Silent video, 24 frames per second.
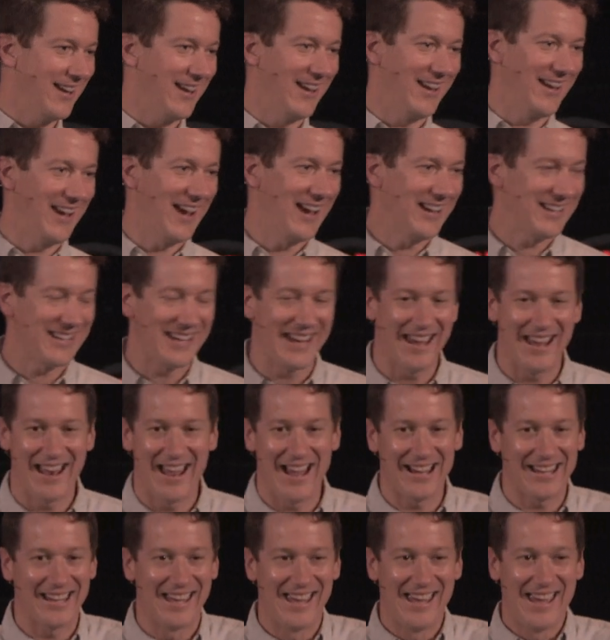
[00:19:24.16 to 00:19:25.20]
I can't,
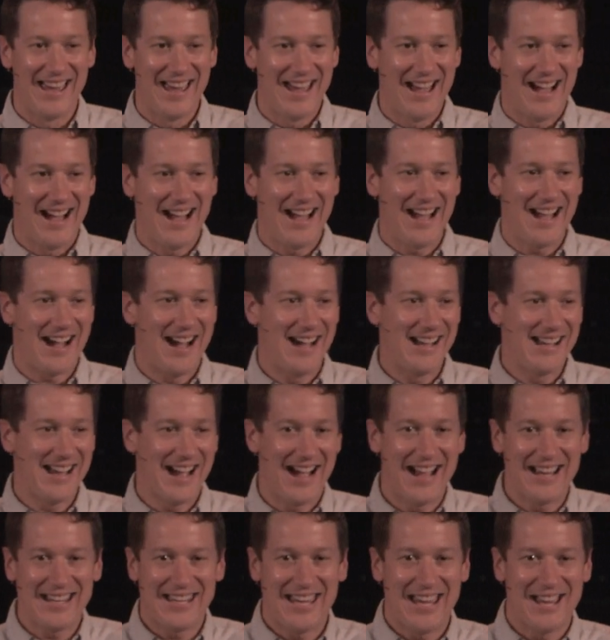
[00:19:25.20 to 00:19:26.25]
I, I,
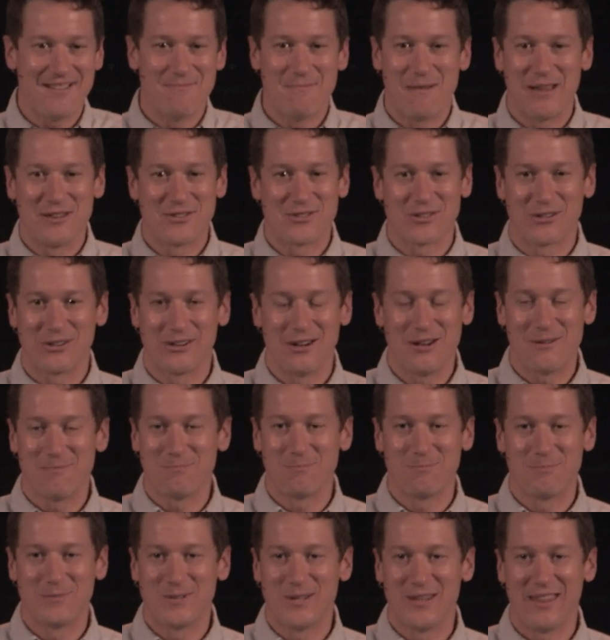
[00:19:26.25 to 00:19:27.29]
I can't measure
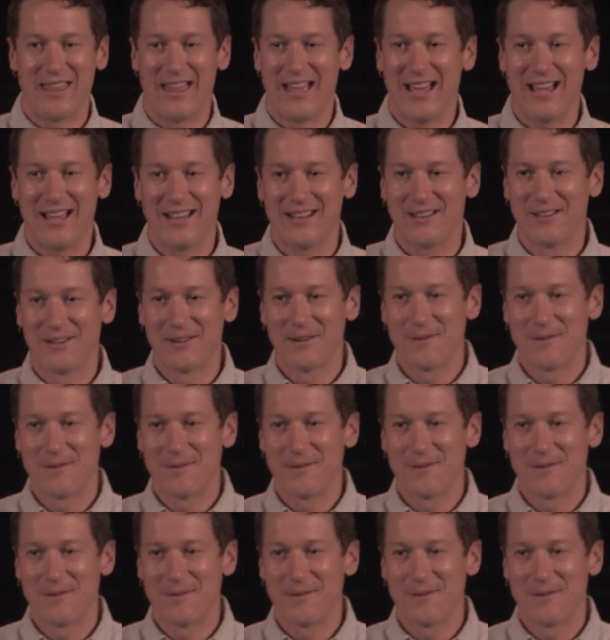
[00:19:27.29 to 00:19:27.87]
up to that.